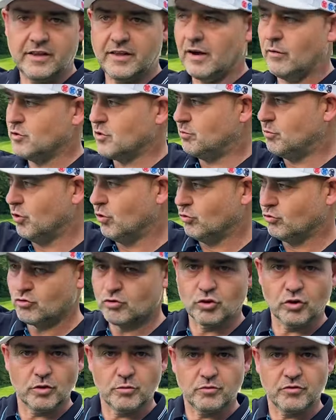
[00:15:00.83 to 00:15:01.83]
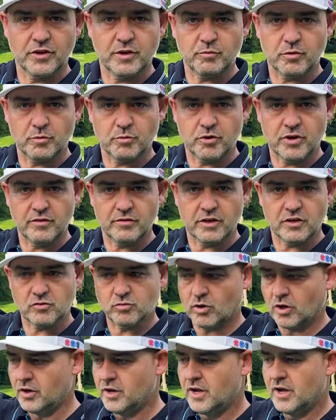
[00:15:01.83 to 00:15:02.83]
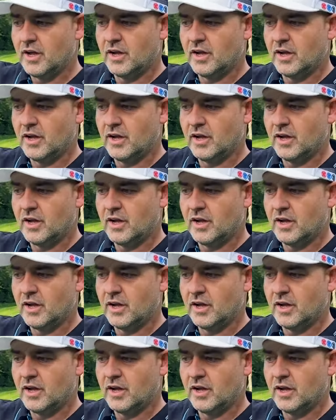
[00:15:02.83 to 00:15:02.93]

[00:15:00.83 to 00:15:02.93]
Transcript: That was a pull draw, the previous one.